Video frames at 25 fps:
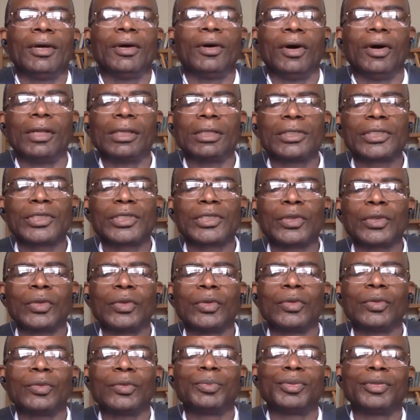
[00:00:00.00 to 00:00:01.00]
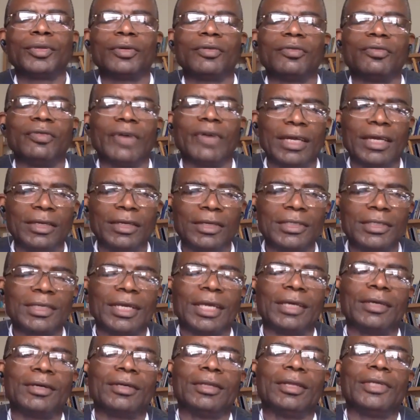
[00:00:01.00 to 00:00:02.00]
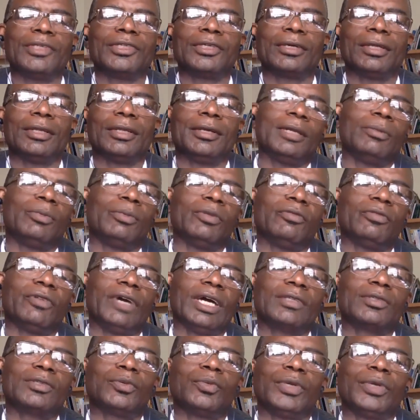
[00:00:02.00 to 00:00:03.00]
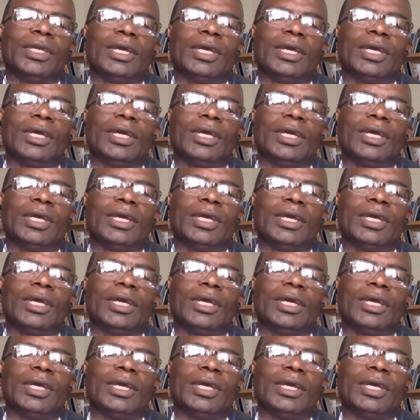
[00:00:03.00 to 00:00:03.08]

also providing psychological help. In fact, we